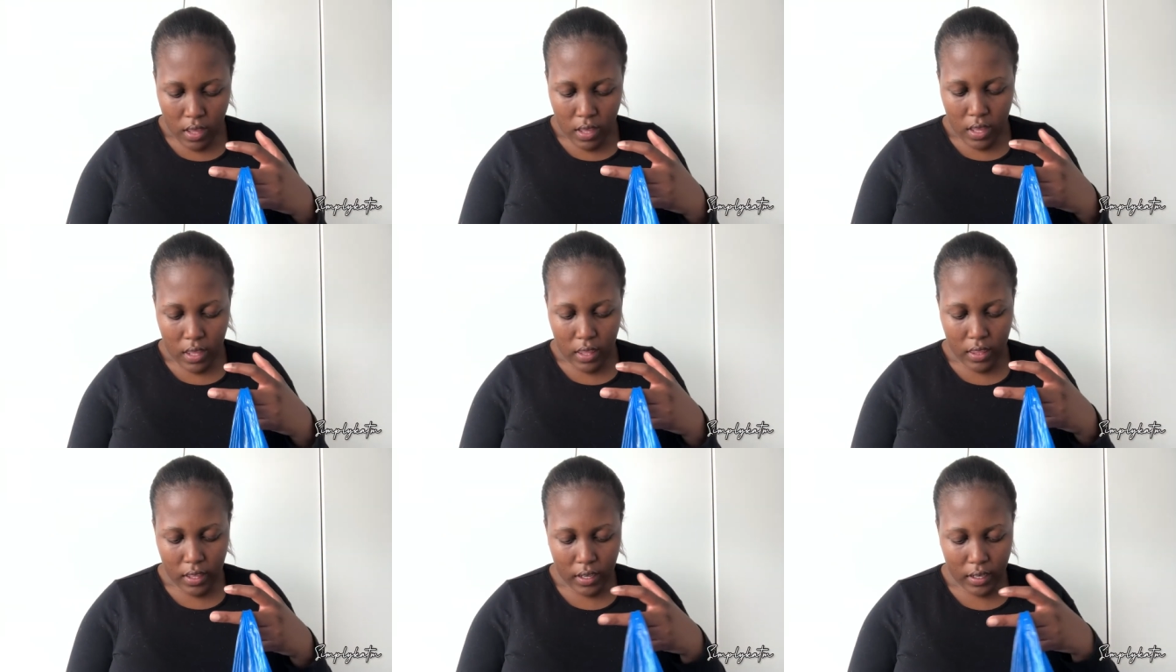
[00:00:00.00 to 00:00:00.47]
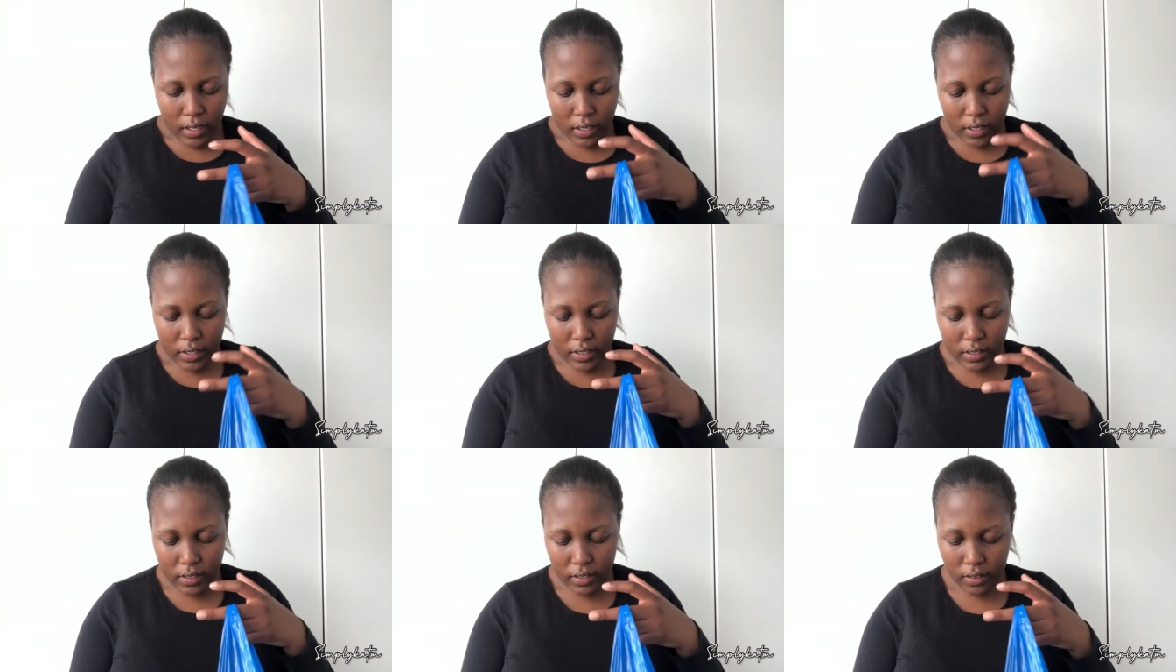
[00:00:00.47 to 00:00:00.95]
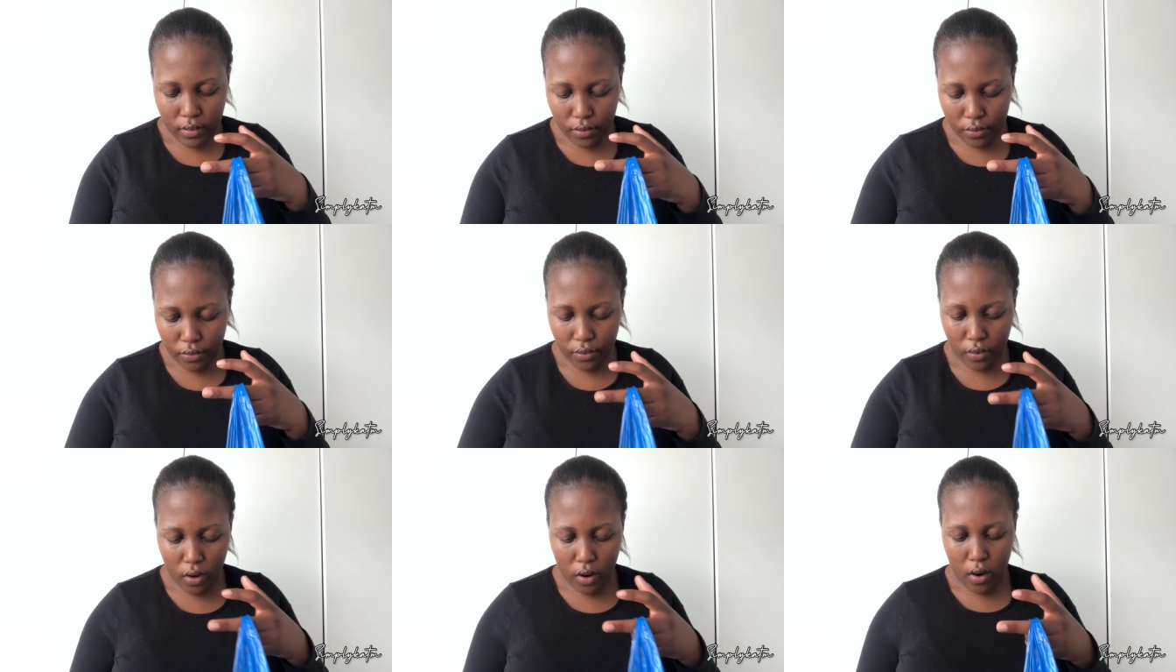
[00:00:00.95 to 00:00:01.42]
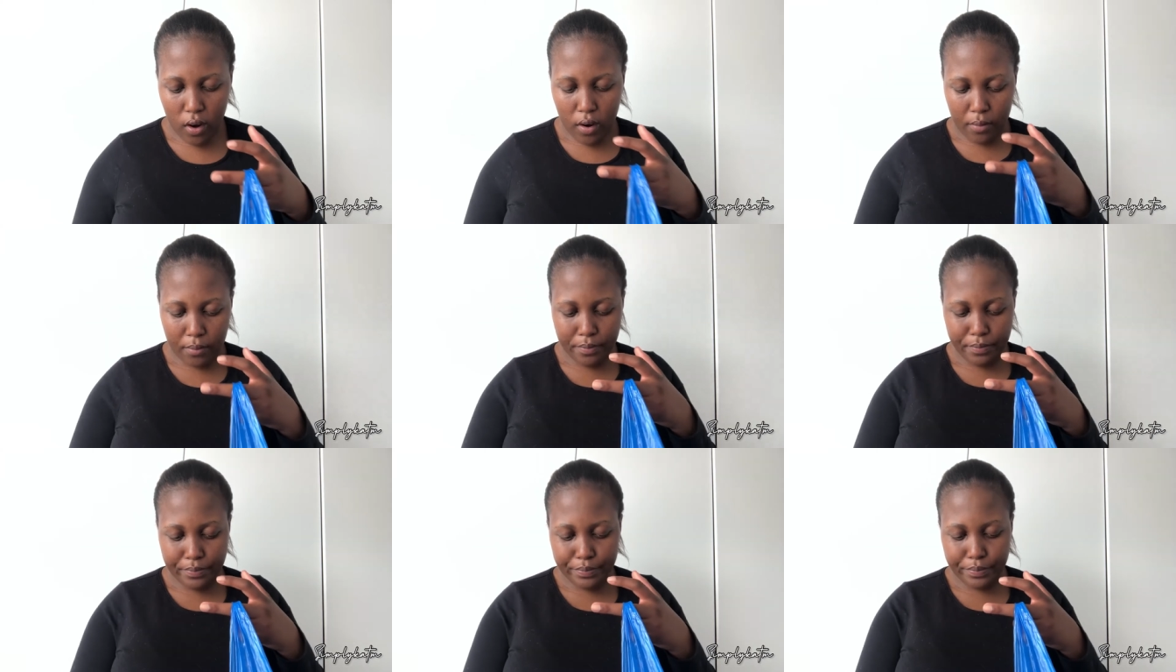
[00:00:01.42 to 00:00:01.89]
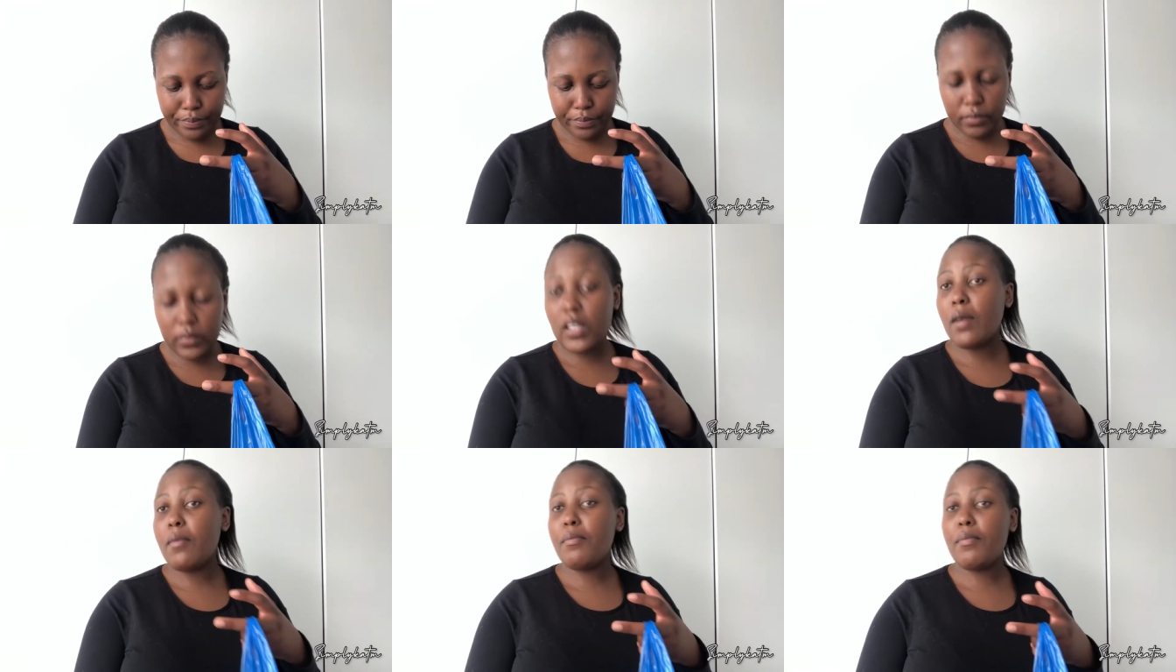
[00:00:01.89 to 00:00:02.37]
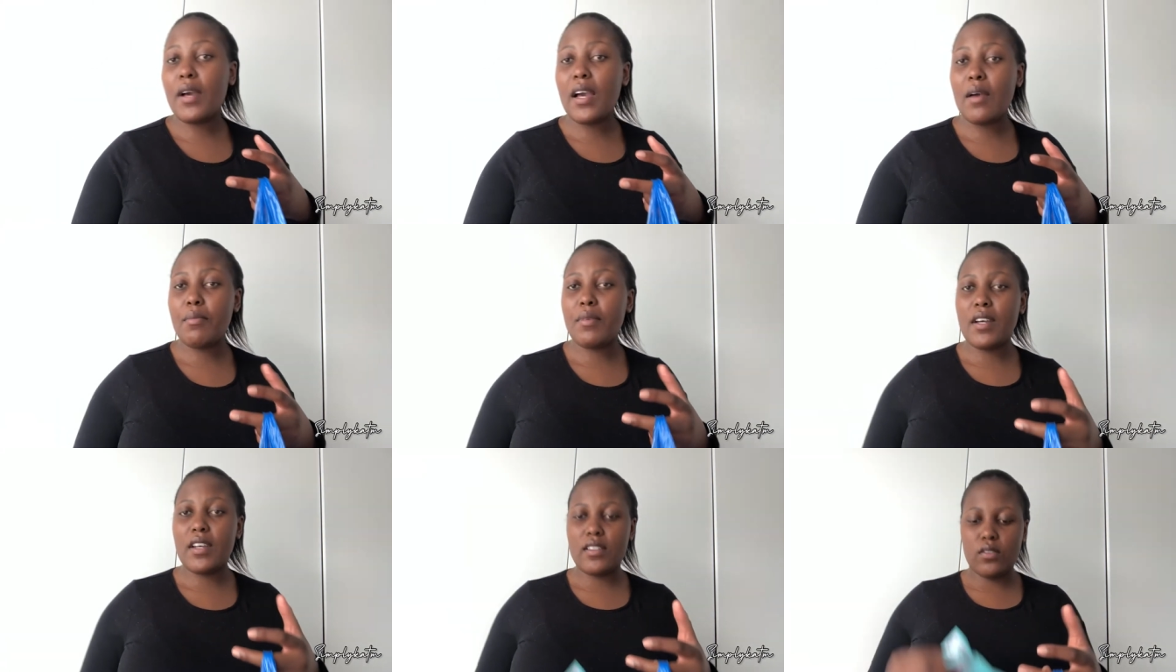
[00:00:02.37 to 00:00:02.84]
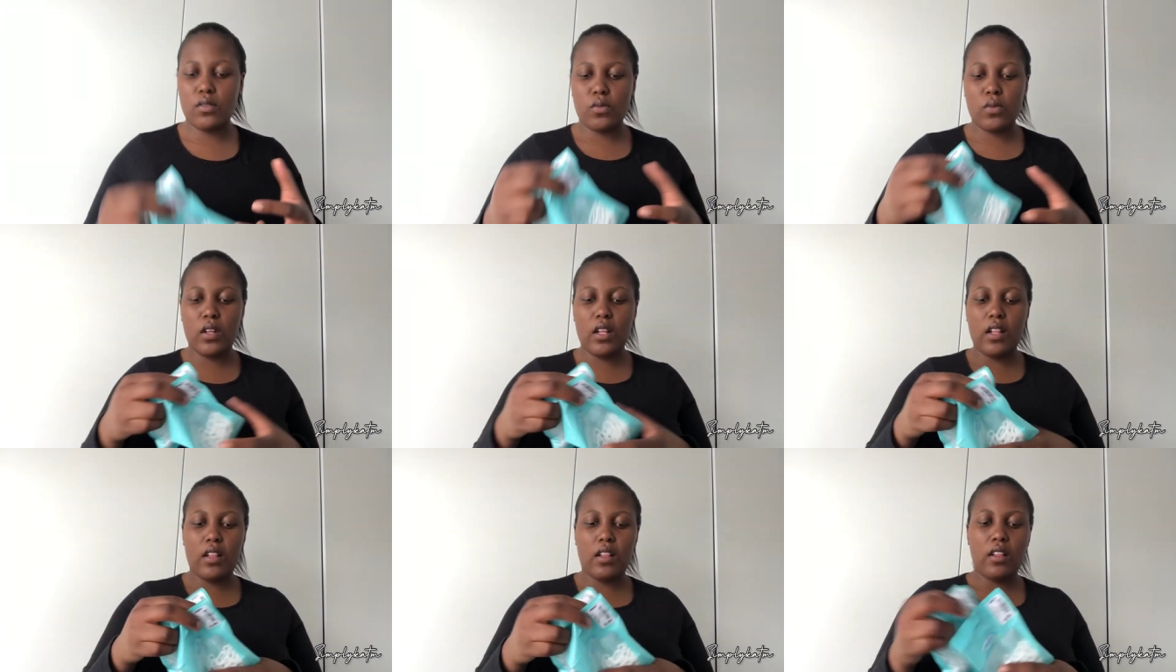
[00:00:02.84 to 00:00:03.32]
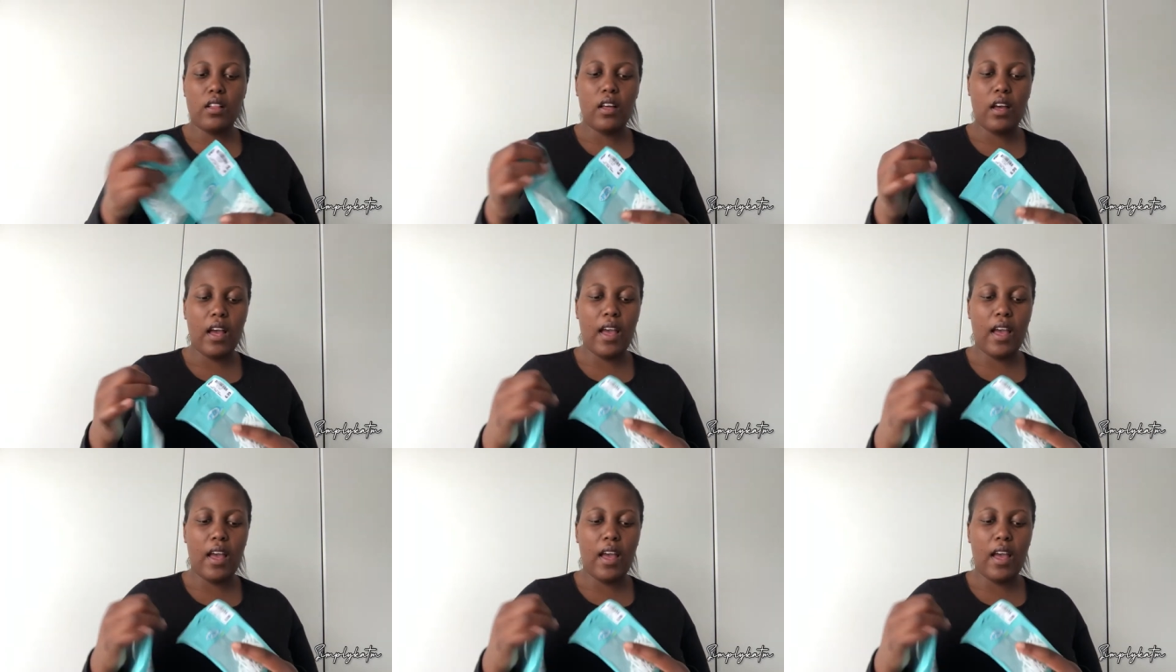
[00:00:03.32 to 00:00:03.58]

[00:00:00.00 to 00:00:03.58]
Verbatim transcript: and then from Pep as well